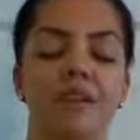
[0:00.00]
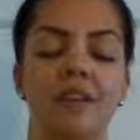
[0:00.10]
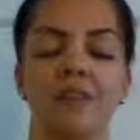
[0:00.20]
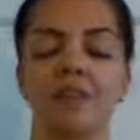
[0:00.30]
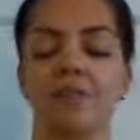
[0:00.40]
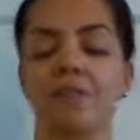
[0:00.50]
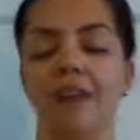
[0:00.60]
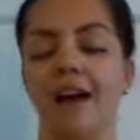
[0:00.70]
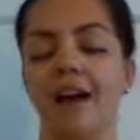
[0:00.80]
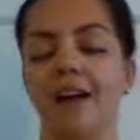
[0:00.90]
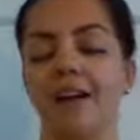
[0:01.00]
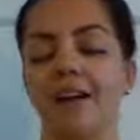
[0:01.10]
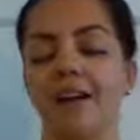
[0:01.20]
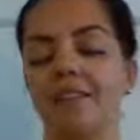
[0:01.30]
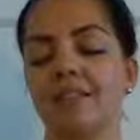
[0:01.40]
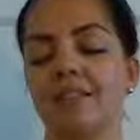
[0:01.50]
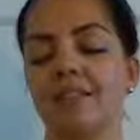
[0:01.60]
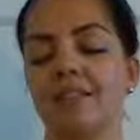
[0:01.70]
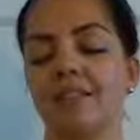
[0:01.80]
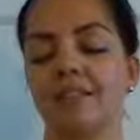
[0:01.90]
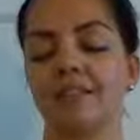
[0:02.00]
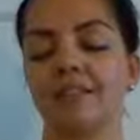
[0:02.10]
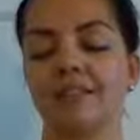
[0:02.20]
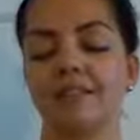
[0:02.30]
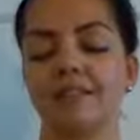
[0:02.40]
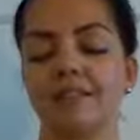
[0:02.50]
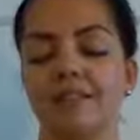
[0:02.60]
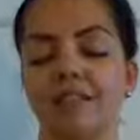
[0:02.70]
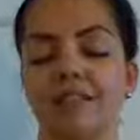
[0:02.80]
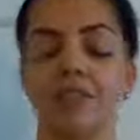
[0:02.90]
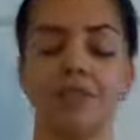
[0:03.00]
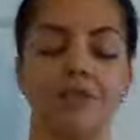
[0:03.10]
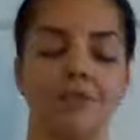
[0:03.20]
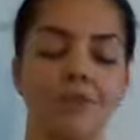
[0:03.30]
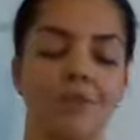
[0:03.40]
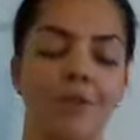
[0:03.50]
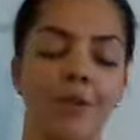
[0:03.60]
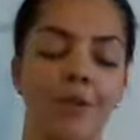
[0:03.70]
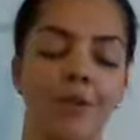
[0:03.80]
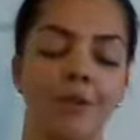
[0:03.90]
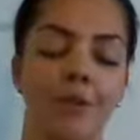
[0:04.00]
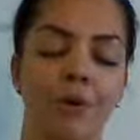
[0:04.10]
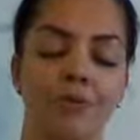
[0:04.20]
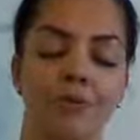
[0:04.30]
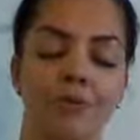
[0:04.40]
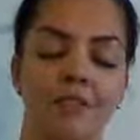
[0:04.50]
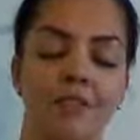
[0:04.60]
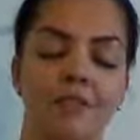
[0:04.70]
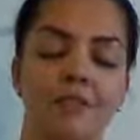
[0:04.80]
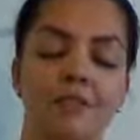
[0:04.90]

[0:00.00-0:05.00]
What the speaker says: Muscles relax. Tissues ease around the bones.